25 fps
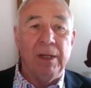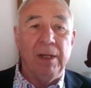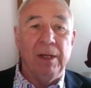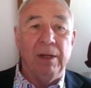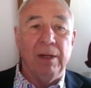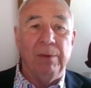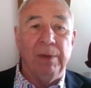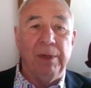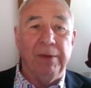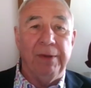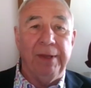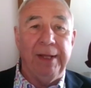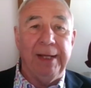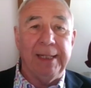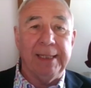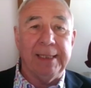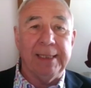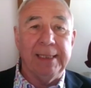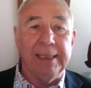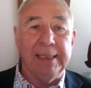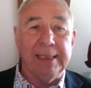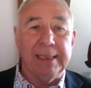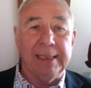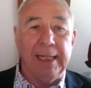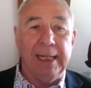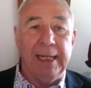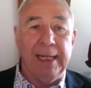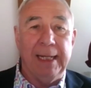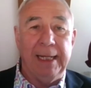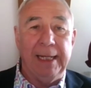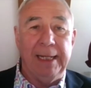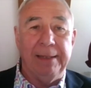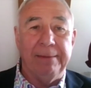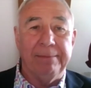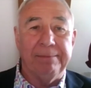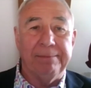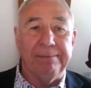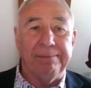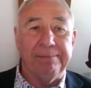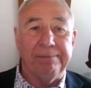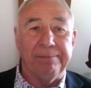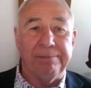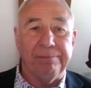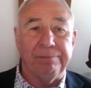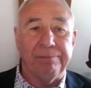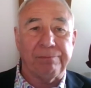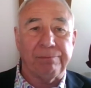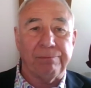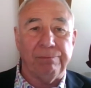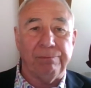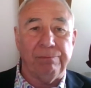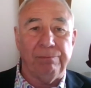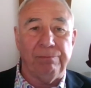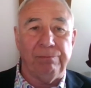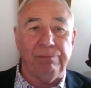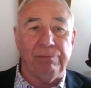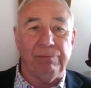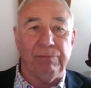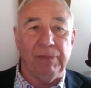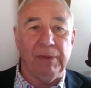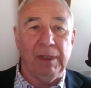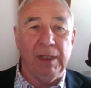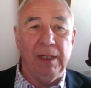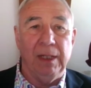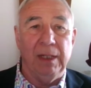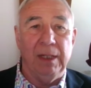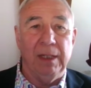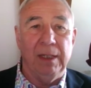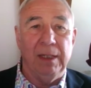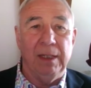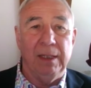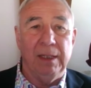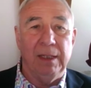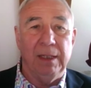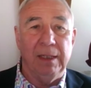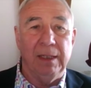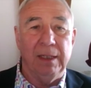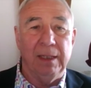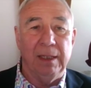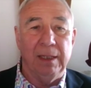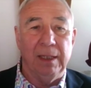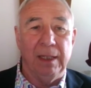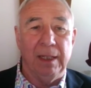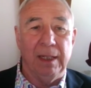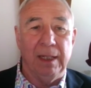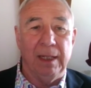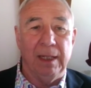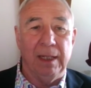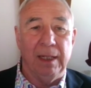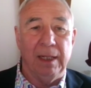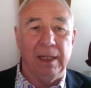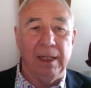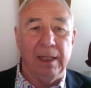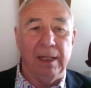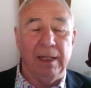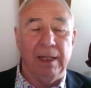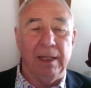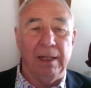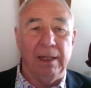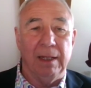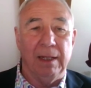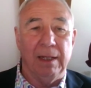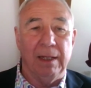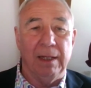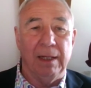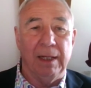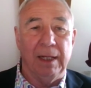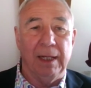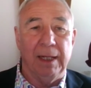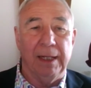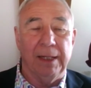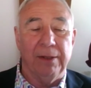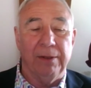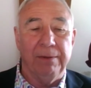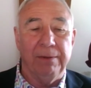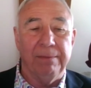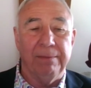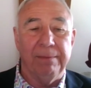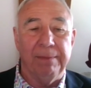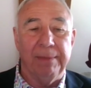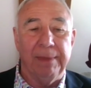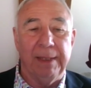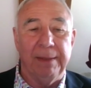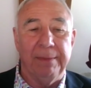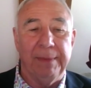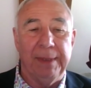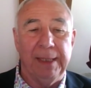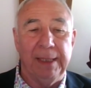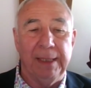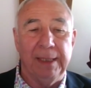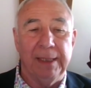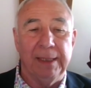Well, that is a, hang on, let me,